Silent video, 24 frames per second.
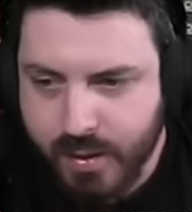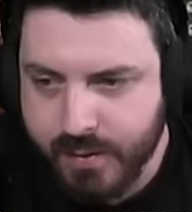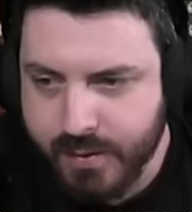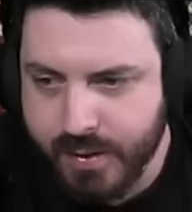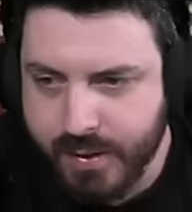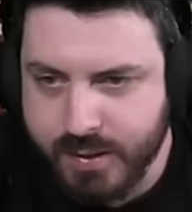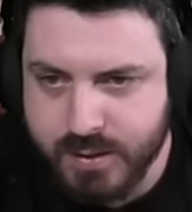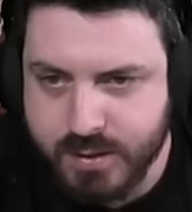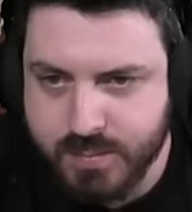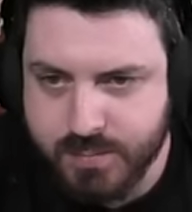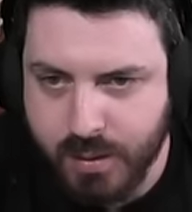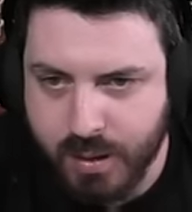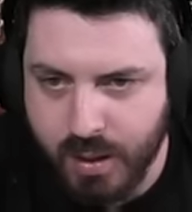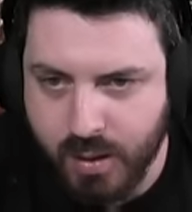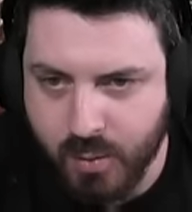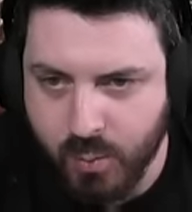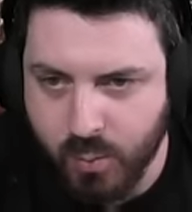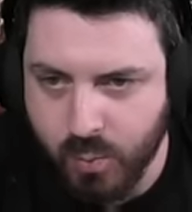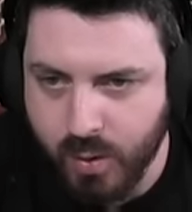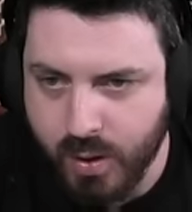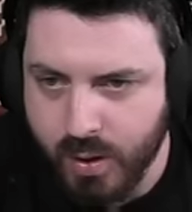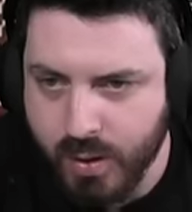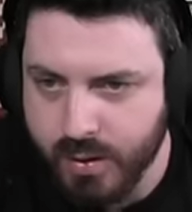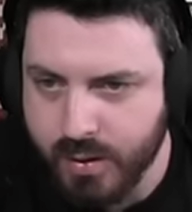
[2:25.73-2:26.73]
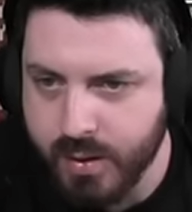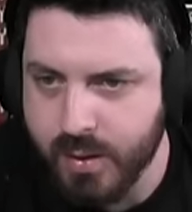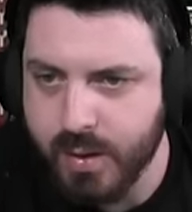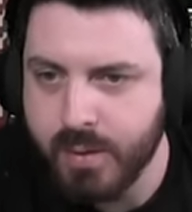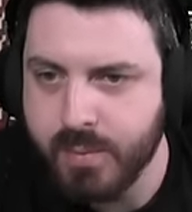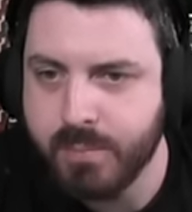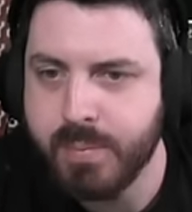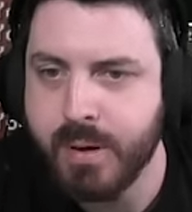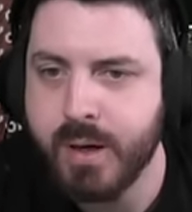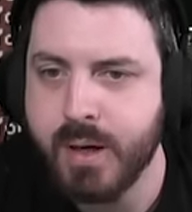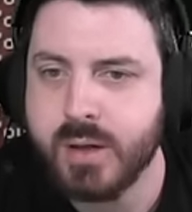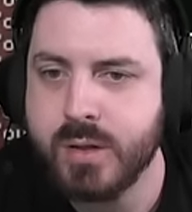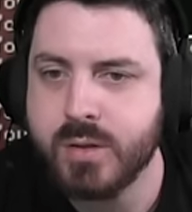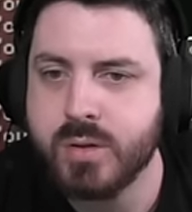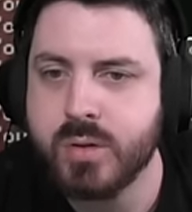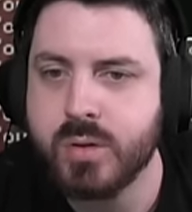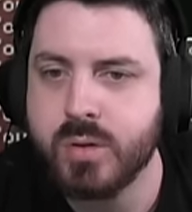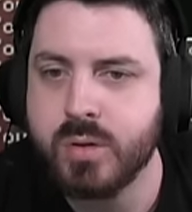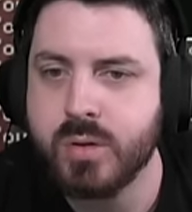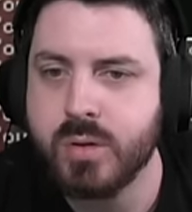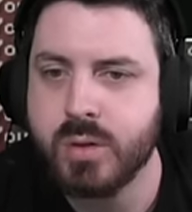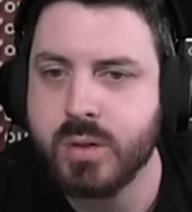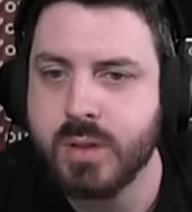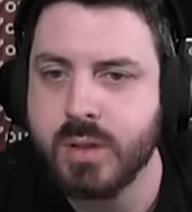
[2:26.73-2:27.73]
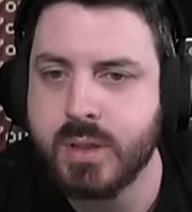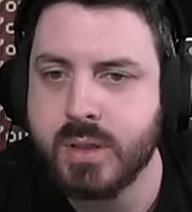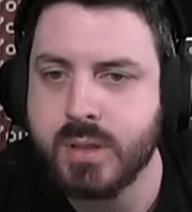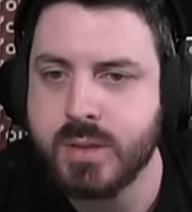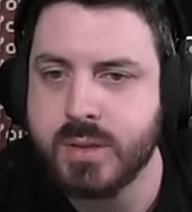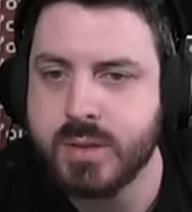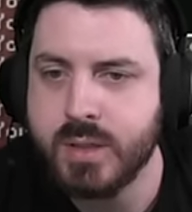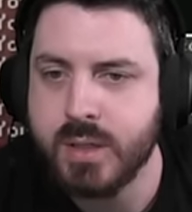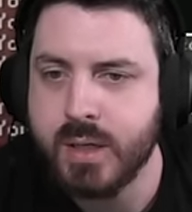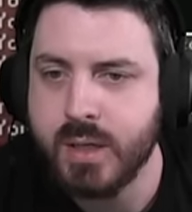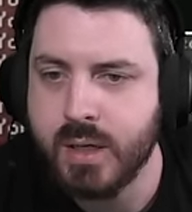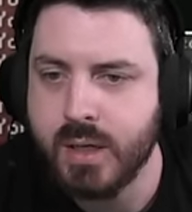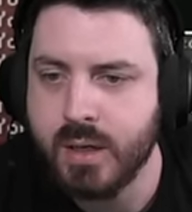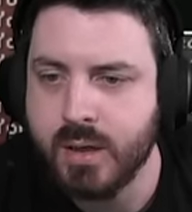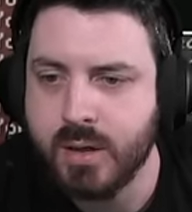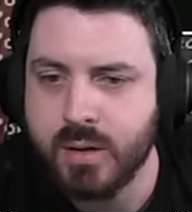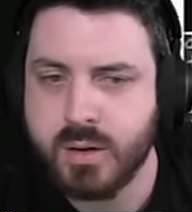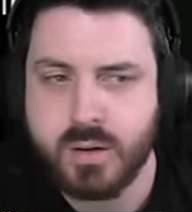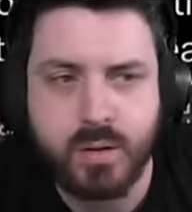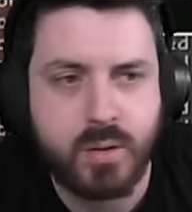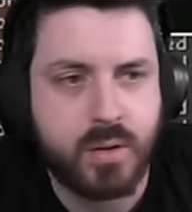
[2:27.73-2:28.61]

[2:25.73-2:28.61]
That's part one. And part two is here,